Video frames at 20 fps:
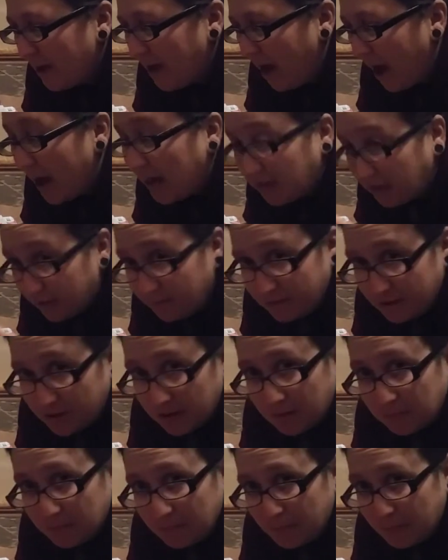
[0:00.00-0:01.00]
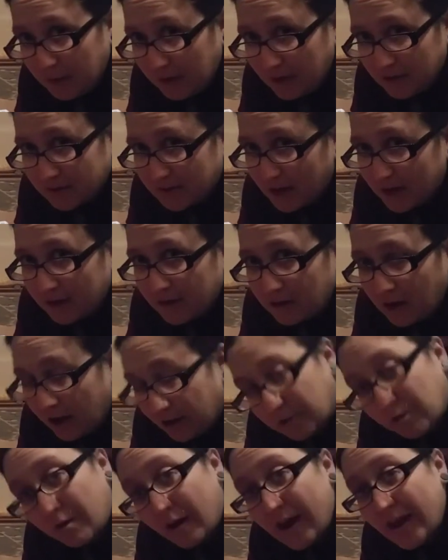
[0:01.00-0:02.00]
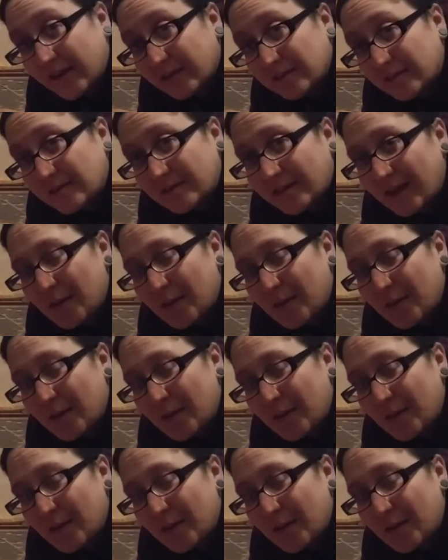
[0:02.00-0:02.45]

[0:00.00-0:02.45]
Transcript: I loved them because I got crayons.